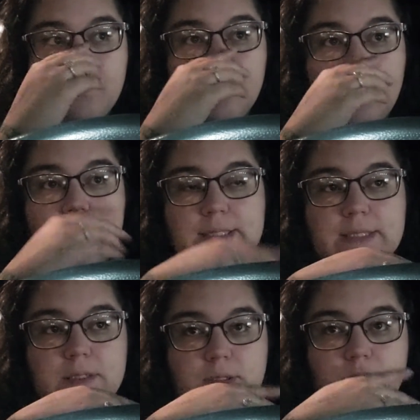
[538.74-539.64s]

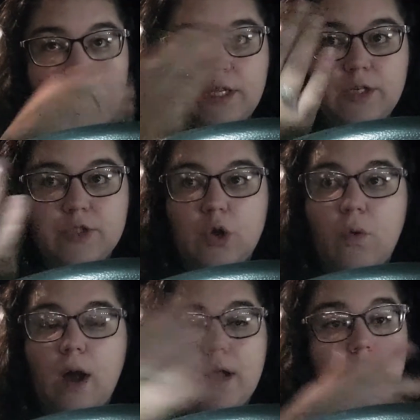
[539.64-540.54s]
As the years go
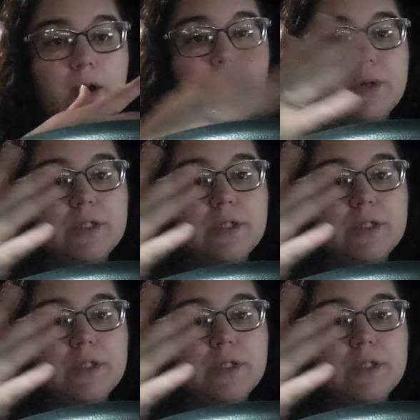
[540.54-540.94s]
on, our numbers